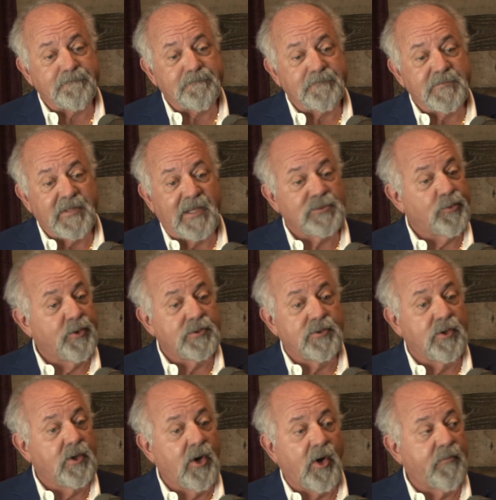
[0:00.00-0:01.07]
that's where it
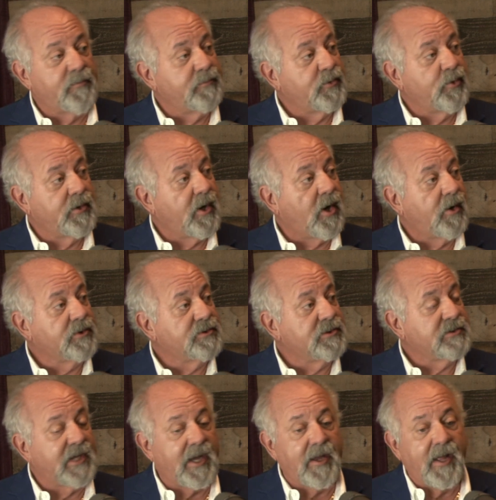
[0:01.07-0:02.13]
took off from doing the
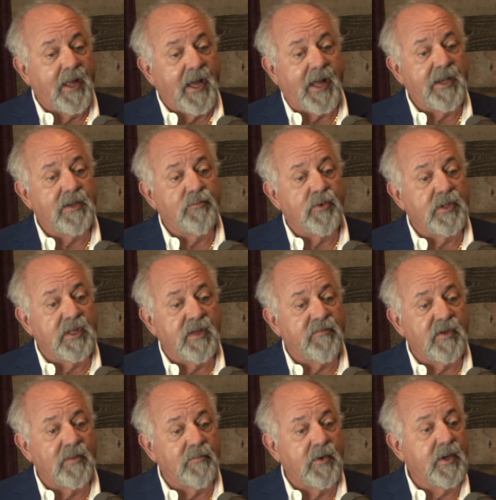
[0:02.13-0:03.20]
auctions. I didn't really give
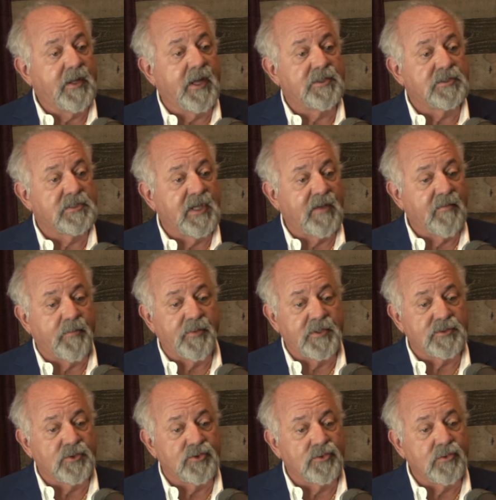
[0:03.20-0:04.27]
any money. I just gave a
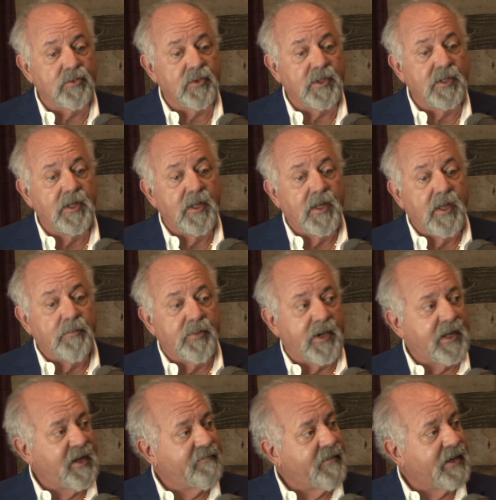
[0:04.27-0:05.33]
piece of jewelry, but I
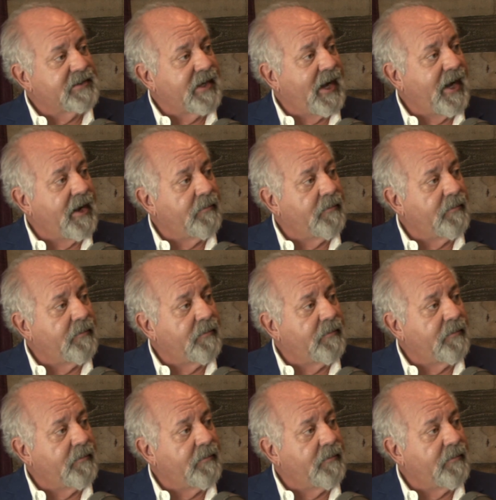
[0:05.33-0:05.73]
gave my time.